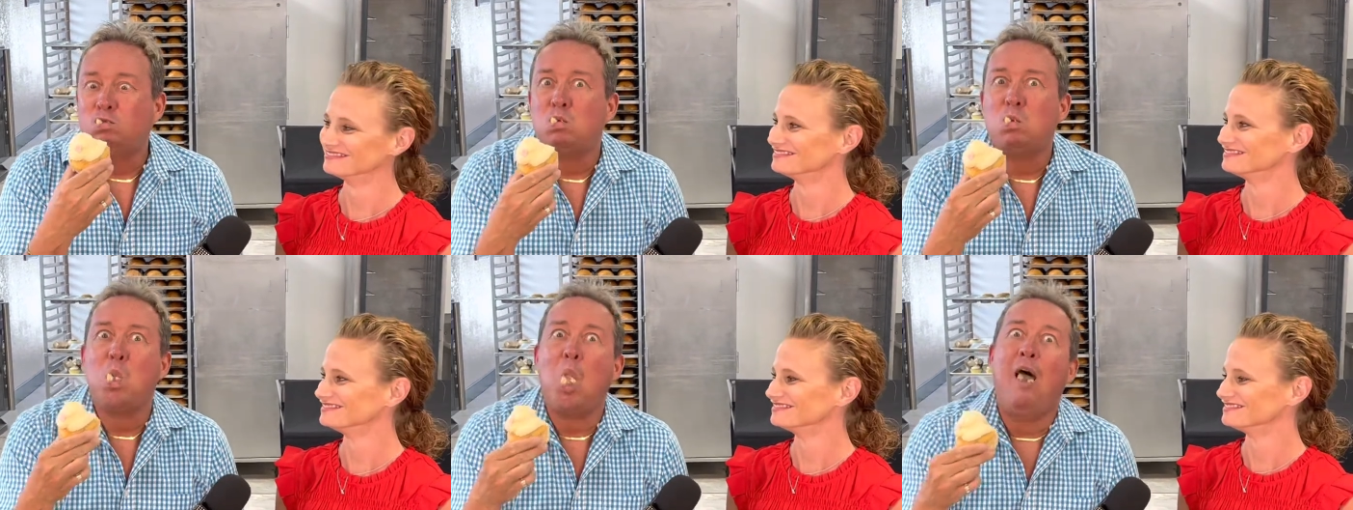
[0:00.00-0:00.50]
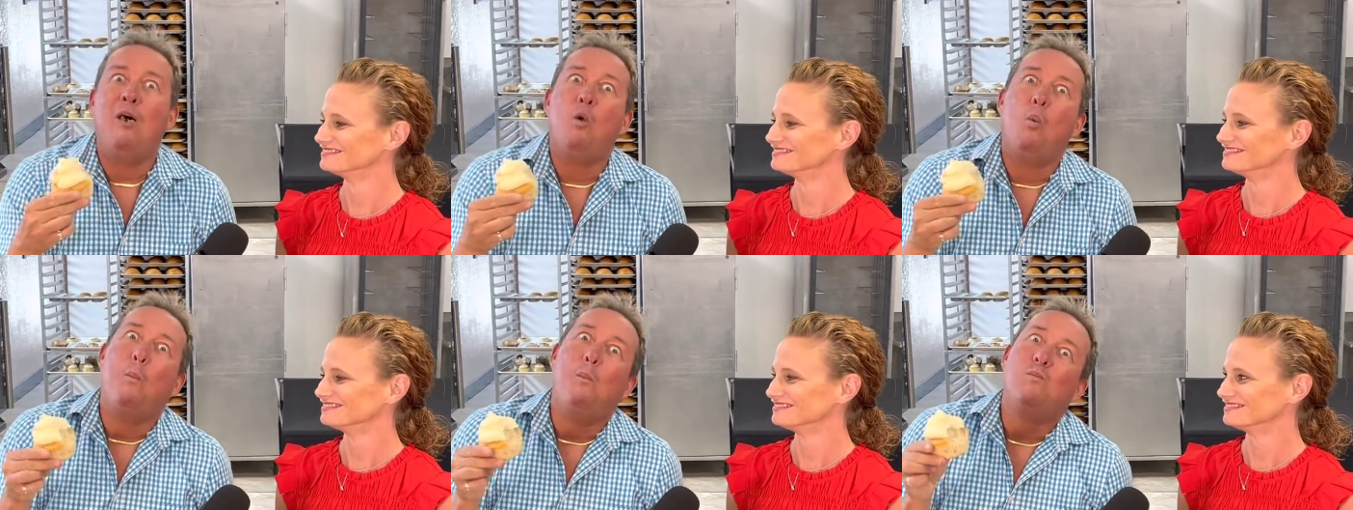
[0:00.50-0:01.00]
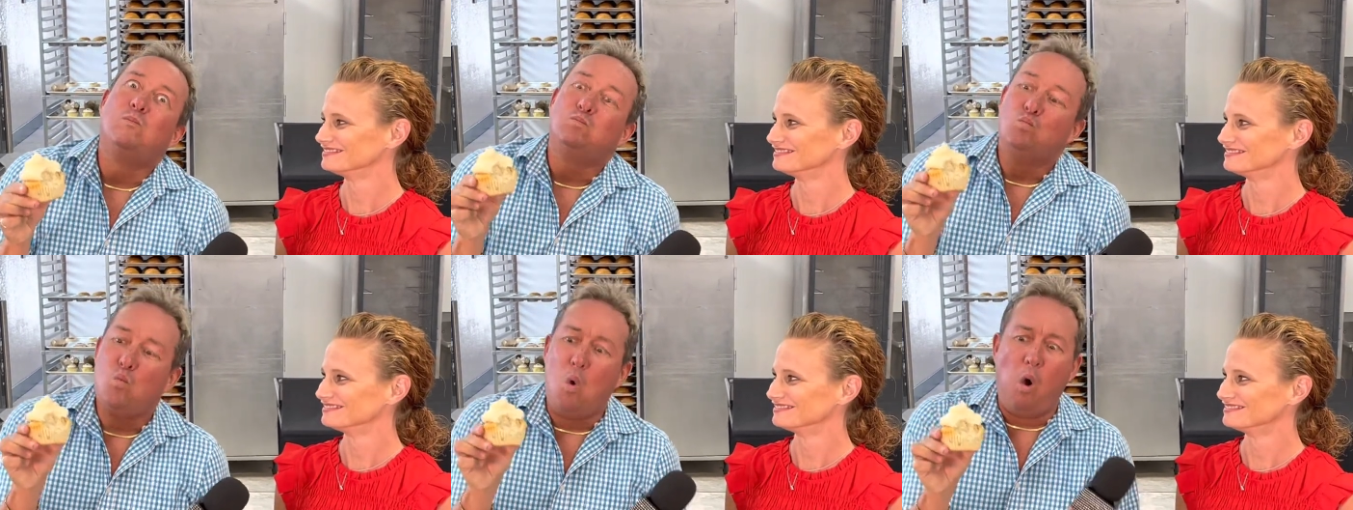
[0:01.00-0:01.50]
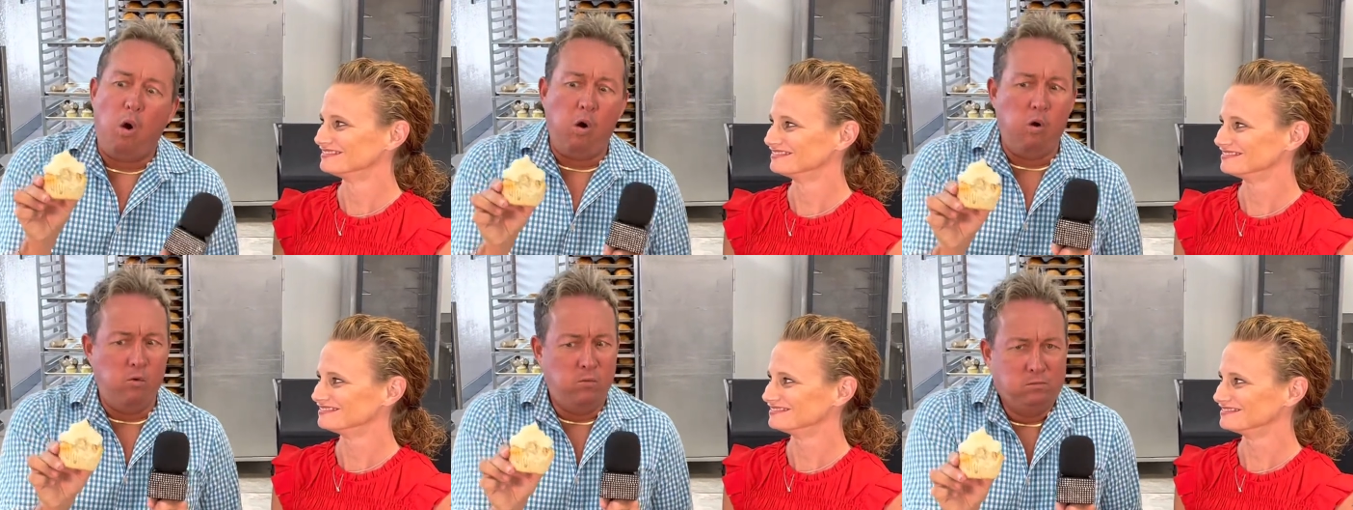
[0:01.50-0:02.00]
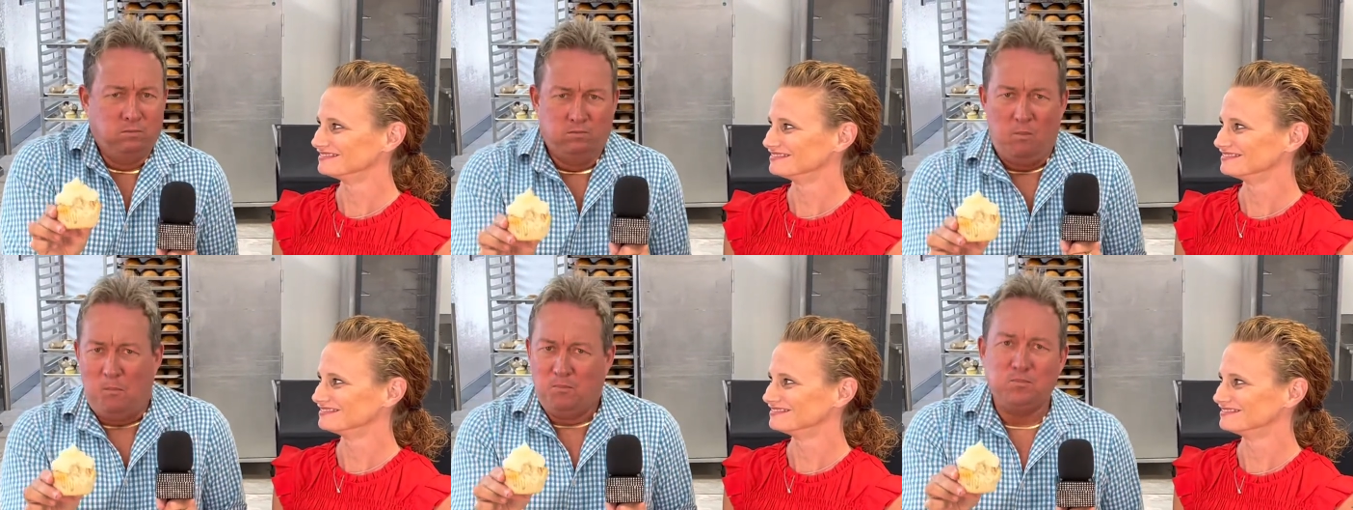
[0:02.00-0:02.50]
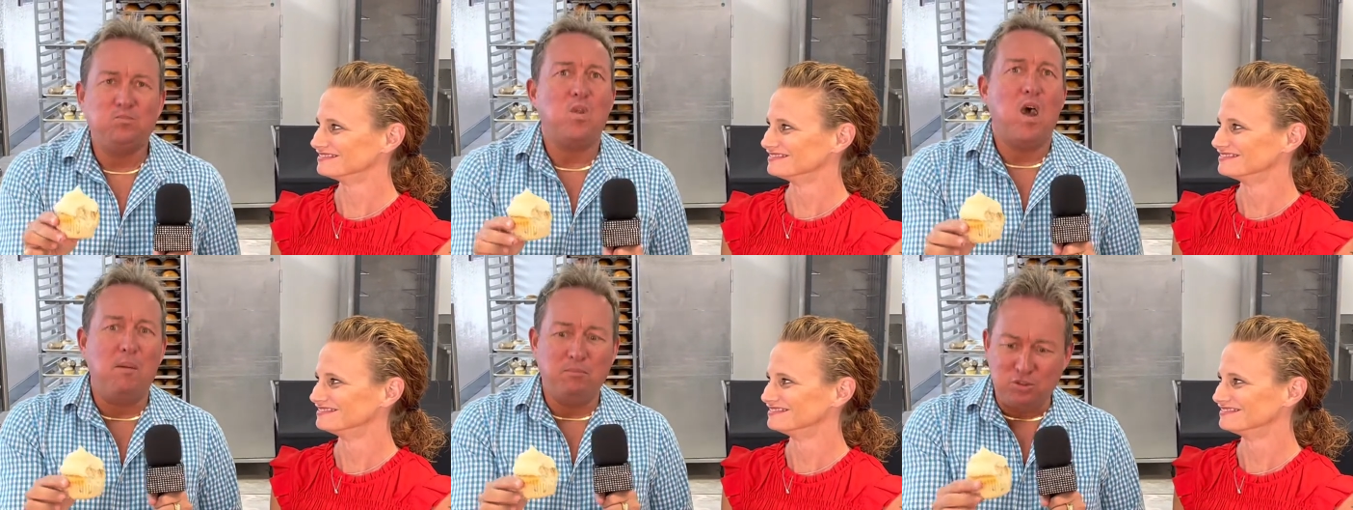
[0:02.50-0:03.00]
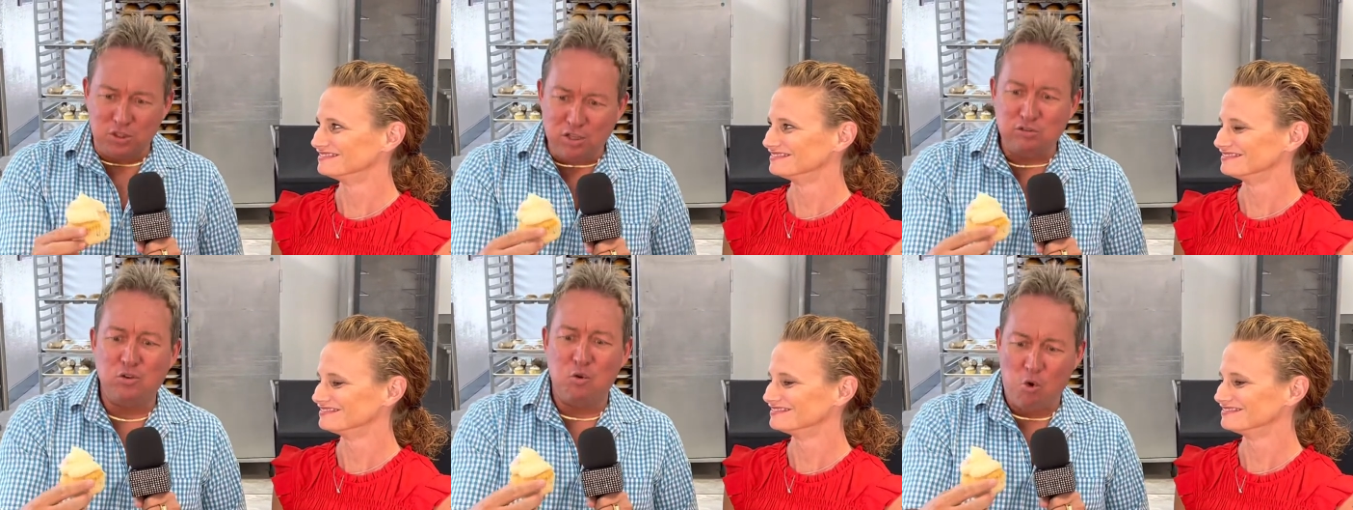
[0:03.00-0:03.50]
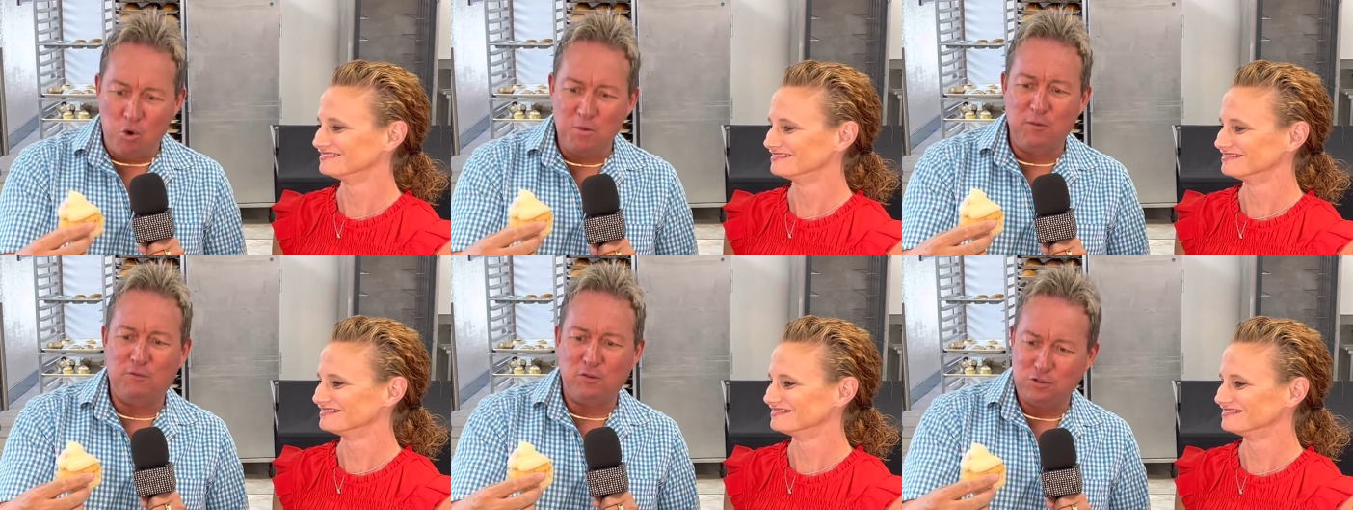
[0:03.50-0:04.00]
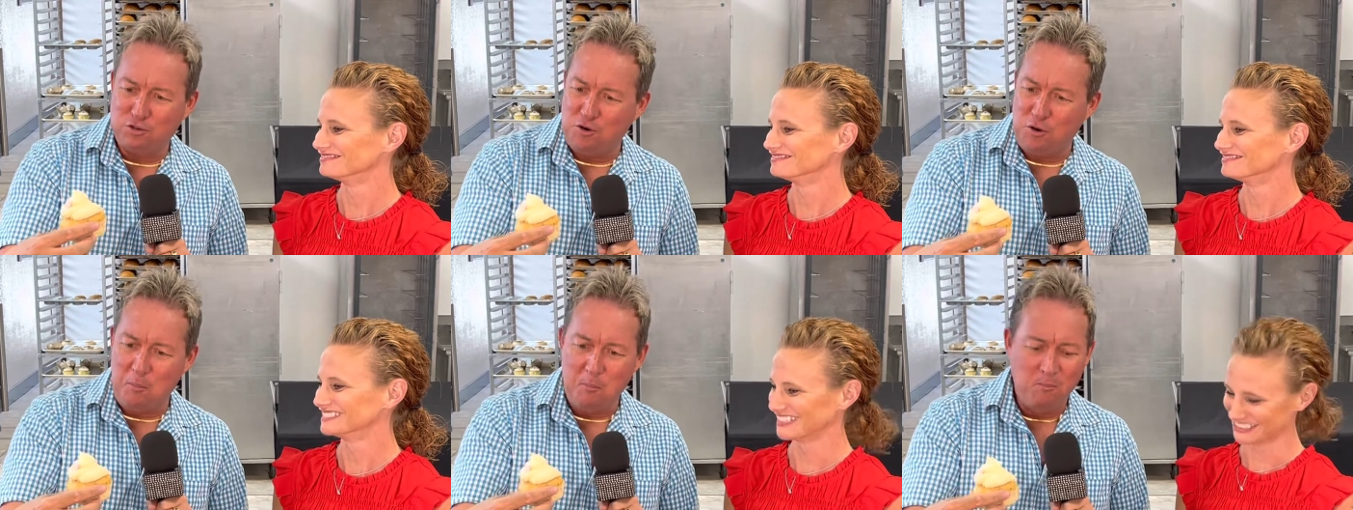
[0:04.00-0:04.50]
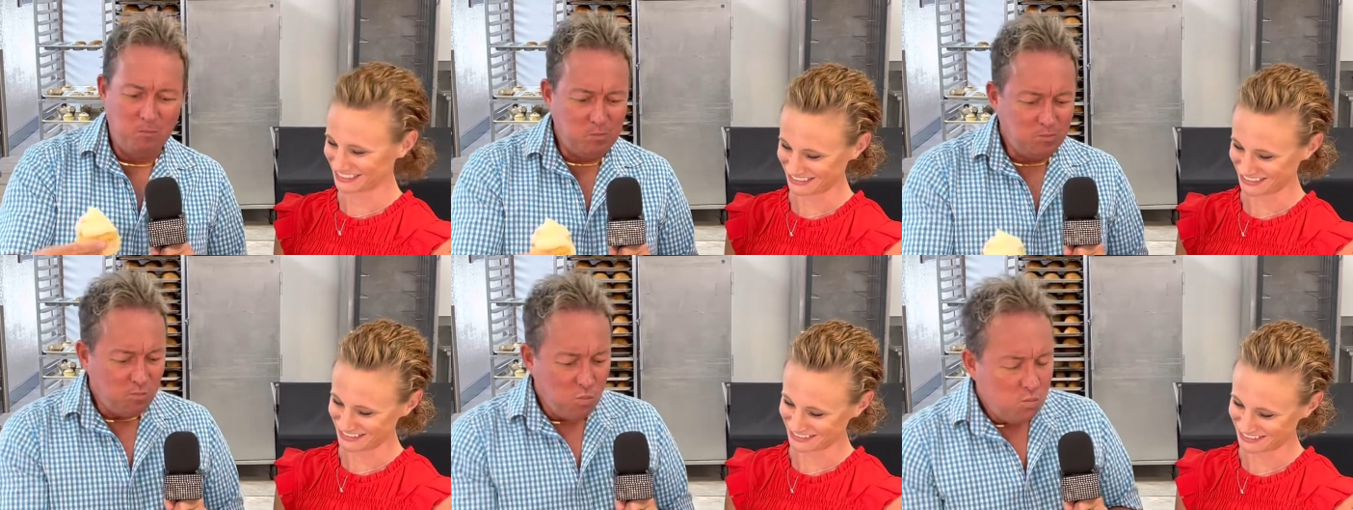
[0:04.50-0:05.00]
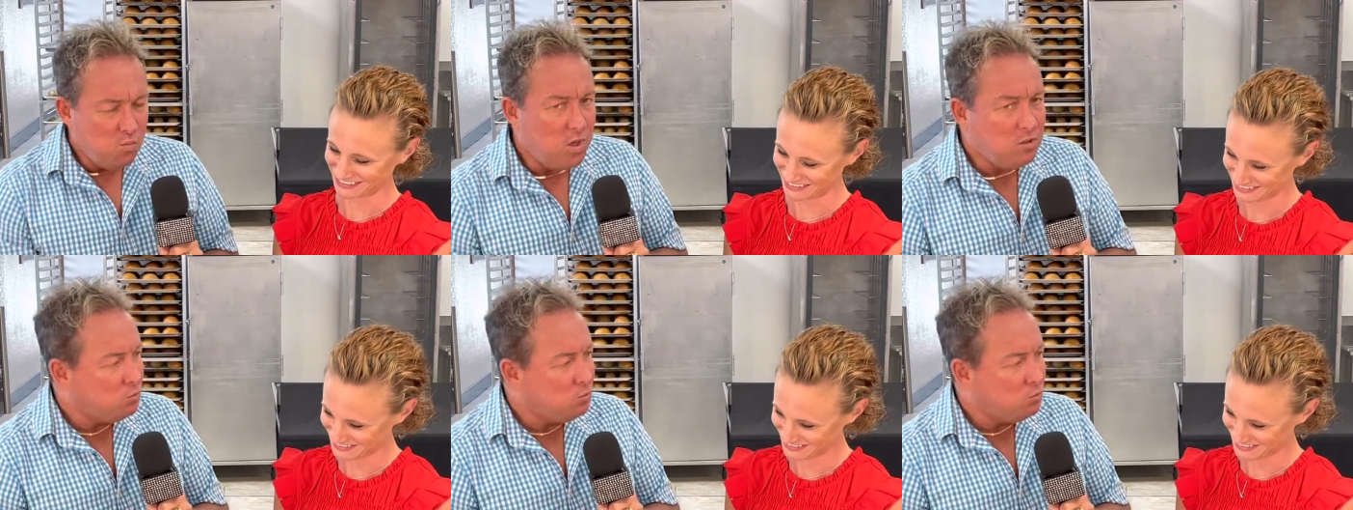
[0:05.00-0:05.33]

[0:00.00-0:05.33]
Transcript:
Speaker 1: Oh, I'm sent to orbit for sure these